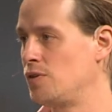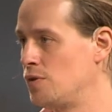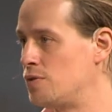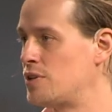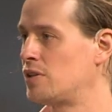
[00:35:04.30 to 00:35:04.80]

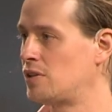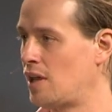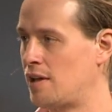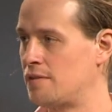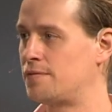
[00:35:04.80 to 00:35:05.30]
you to
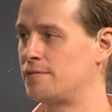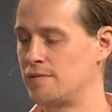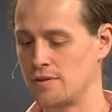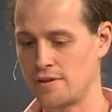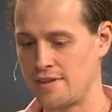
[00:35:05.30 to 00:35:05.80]
love
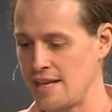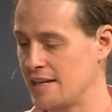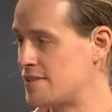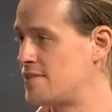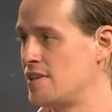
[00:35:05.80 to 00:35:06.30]

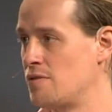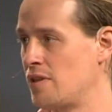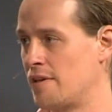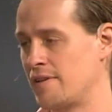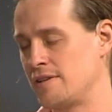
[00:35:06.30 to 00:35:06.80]
things that you
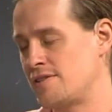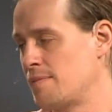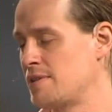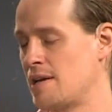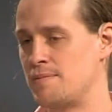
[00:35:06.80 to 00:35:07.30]
love. And
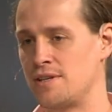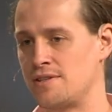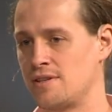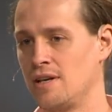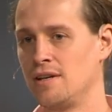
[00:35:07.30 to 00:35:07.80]
sometimes
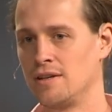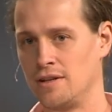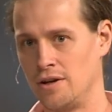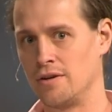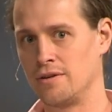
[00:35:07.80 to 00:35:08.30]
it's
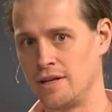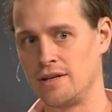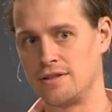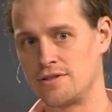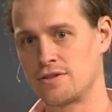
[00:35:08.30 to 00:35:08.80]
you know,
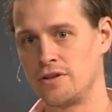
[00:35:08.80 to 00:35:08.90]
it's